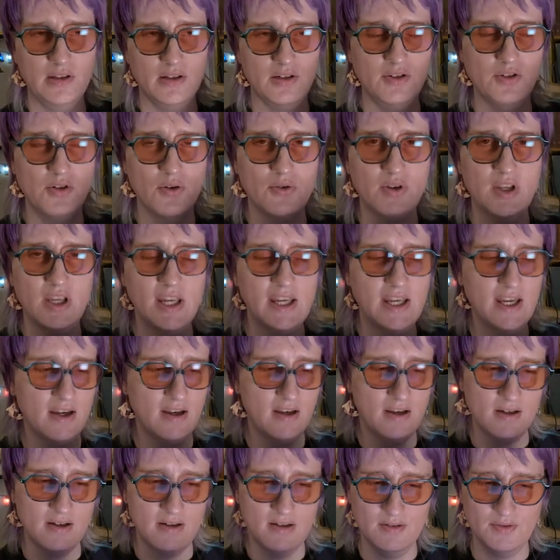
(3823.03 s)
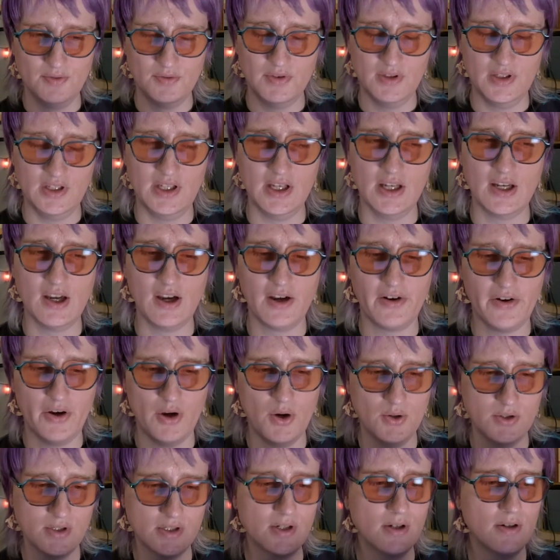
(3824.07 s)
no giga giga
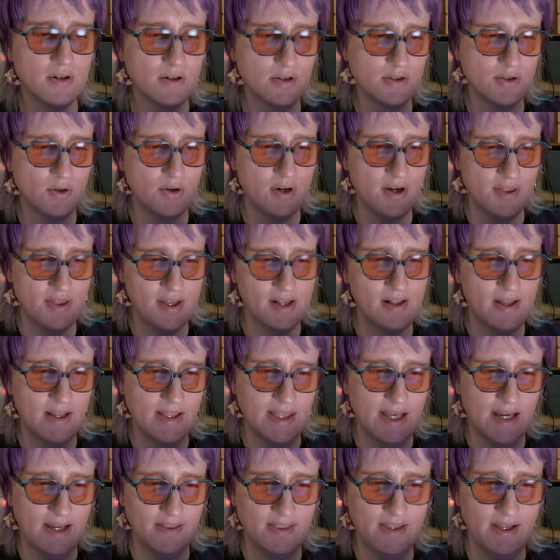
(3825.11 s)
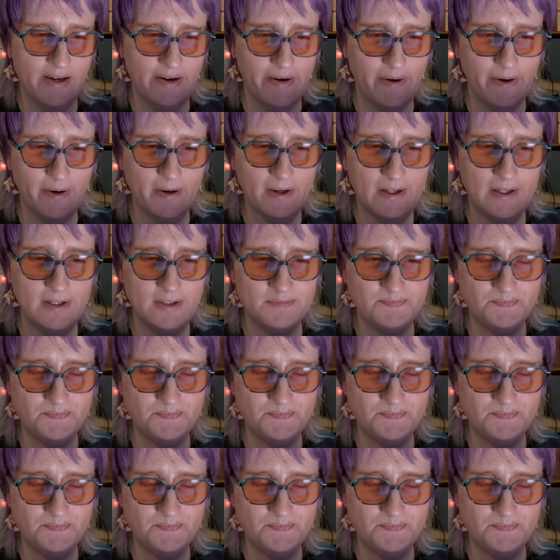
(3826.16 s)
coasters or anything like that there.